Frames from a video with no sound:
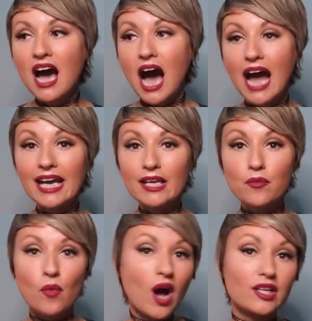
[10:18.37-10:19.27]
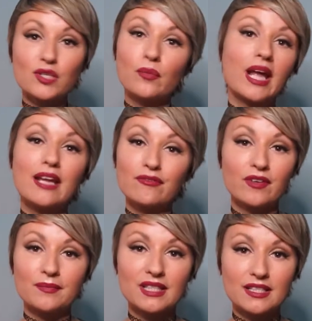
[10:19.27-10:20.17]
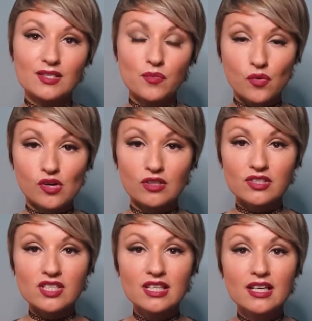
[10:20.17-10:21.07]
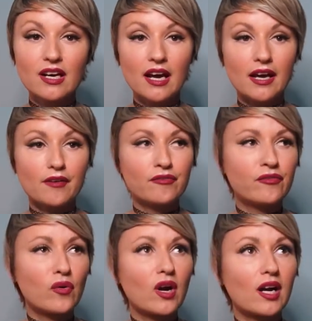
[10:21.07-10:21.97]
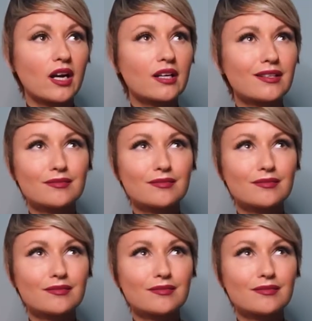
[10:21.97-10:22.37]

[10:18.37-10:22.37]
I walked away from this world for